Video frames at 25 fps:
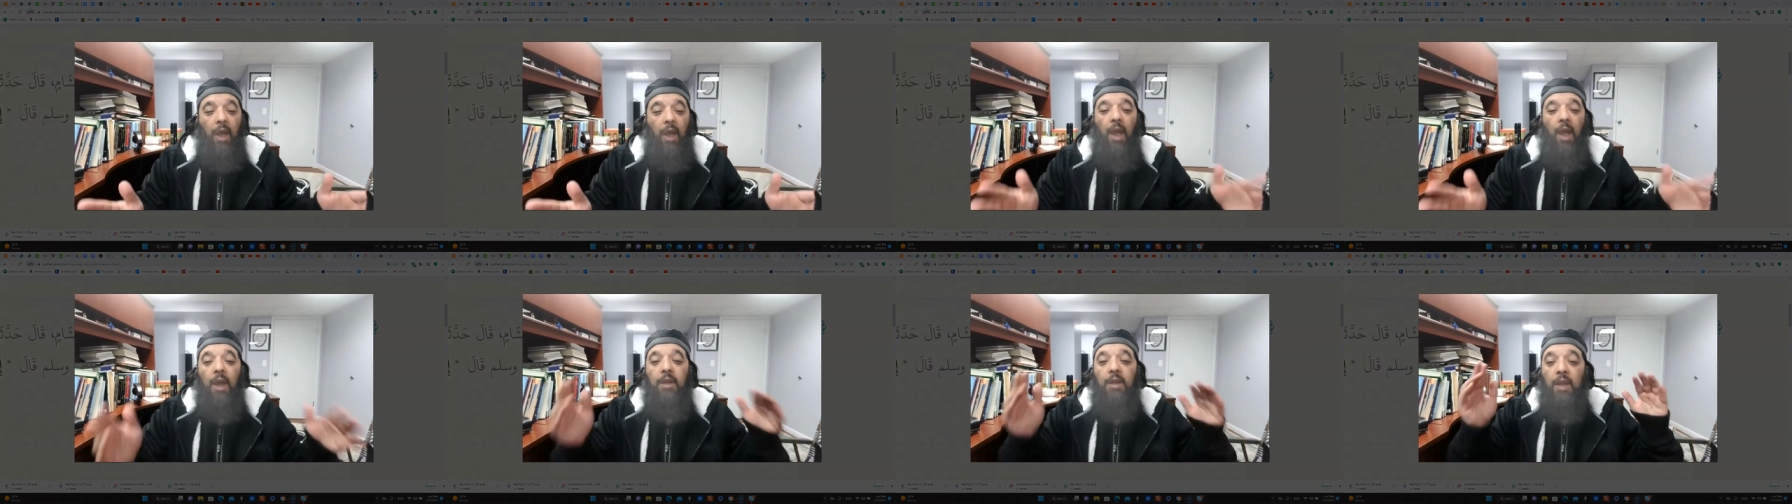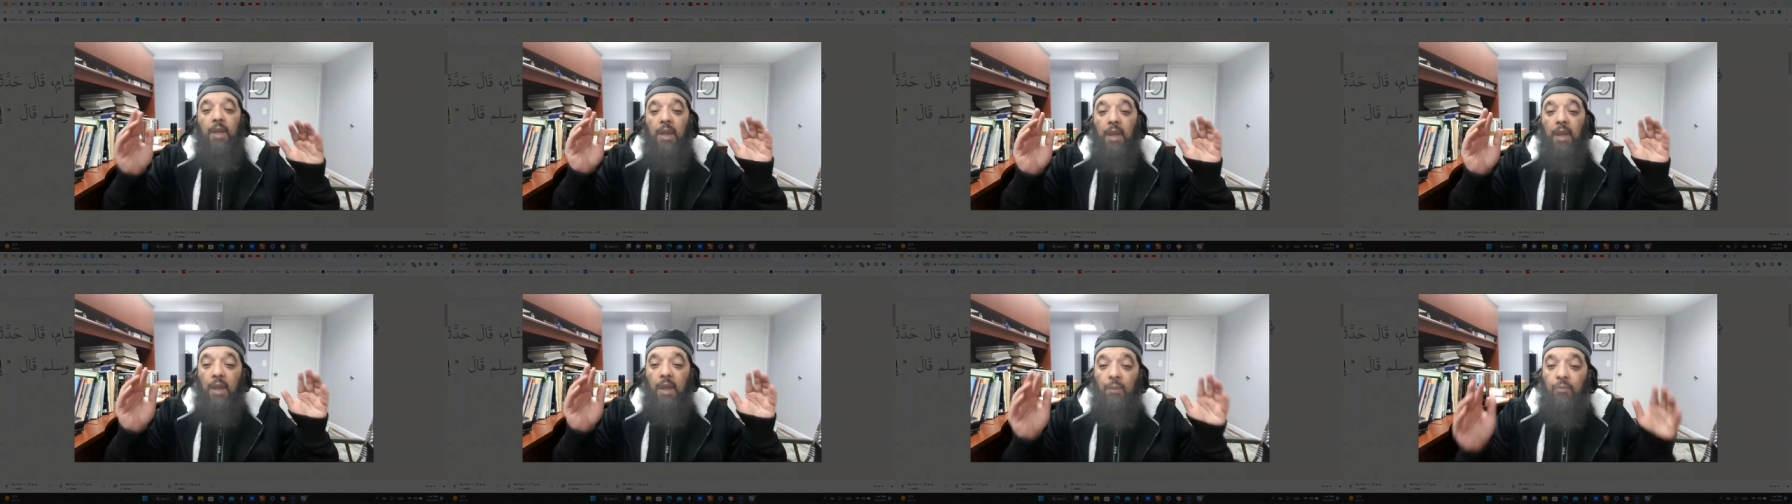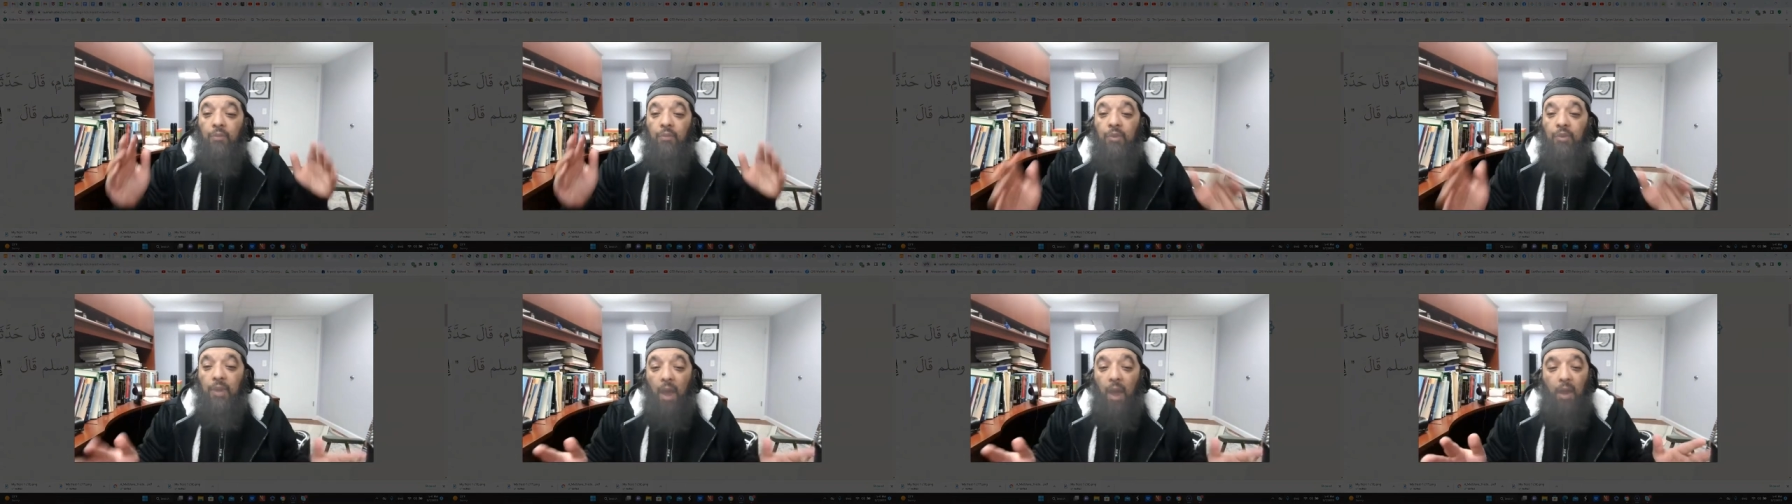And he
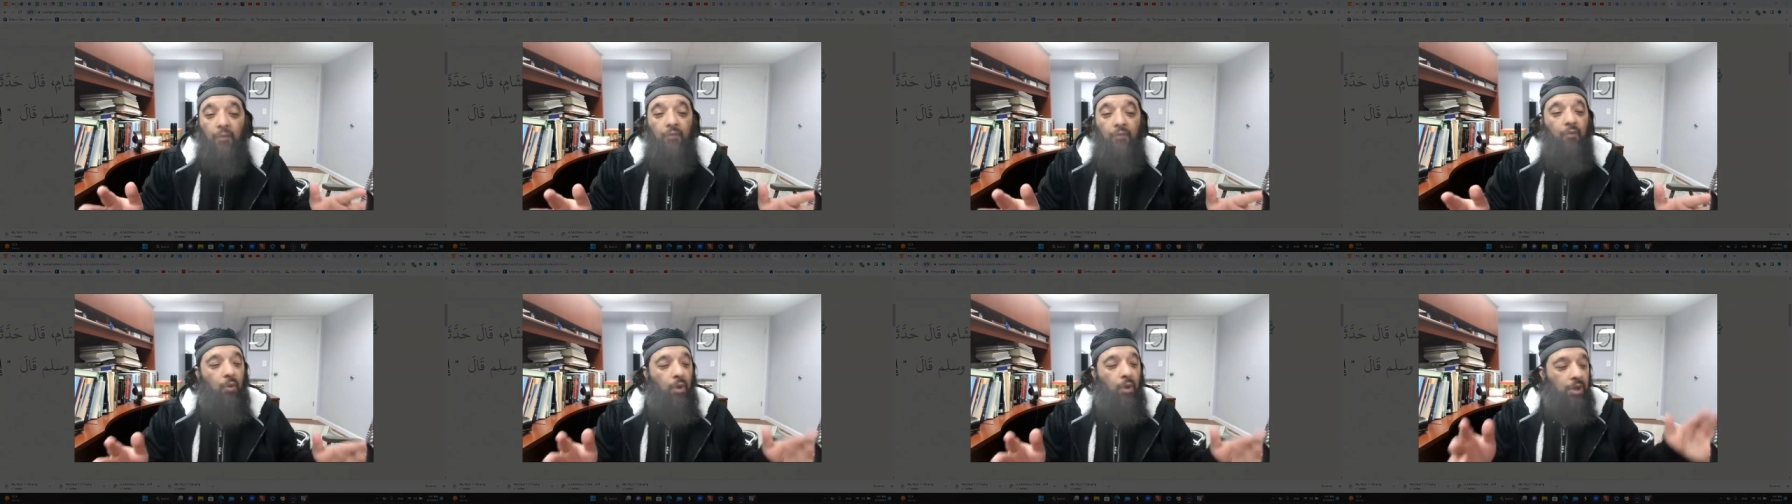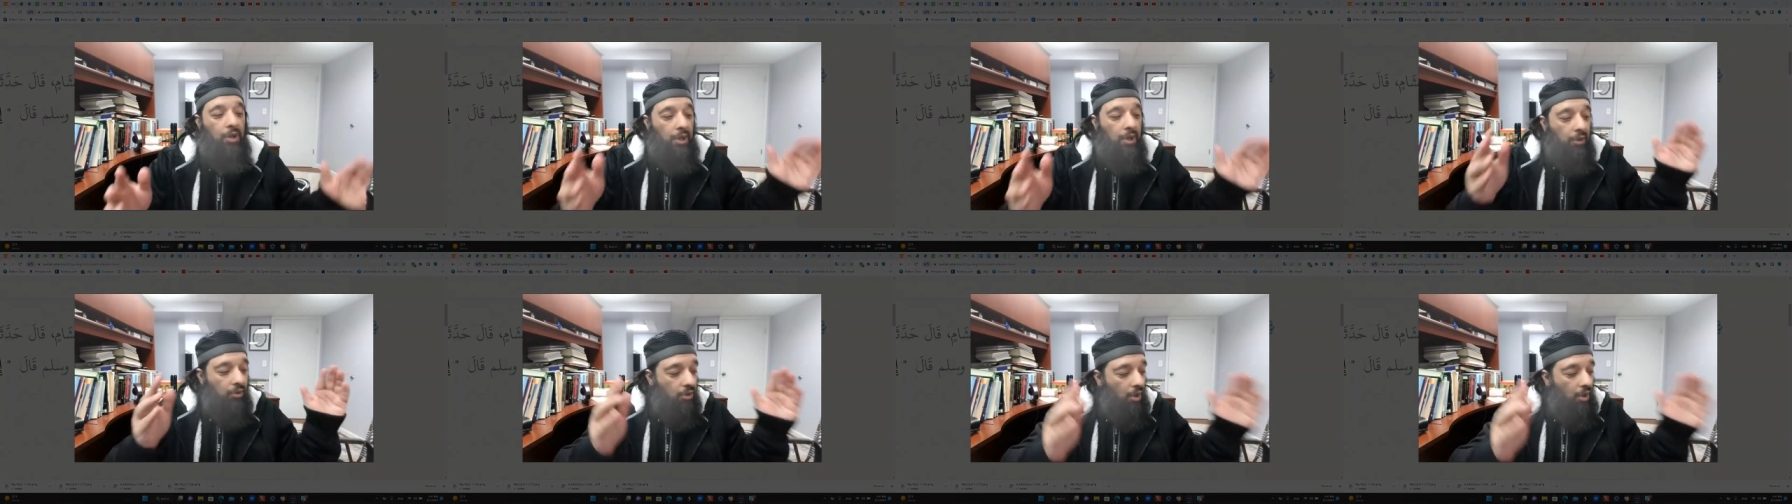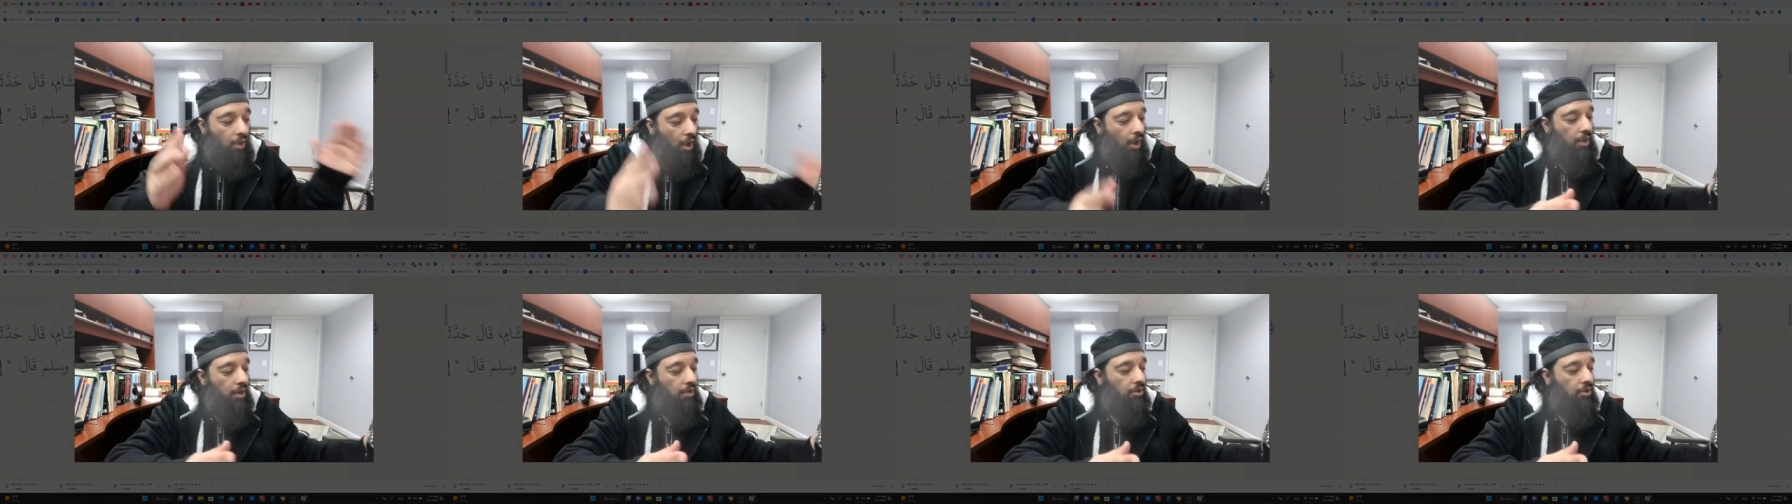himself, when he
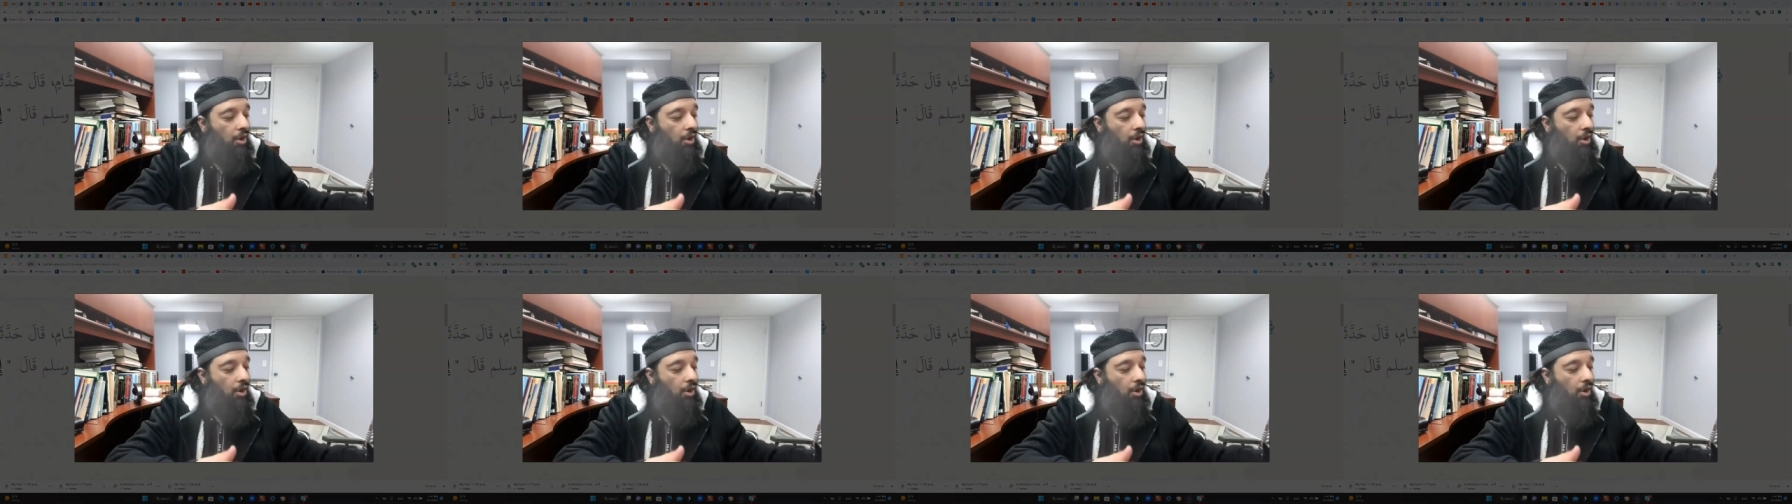saw a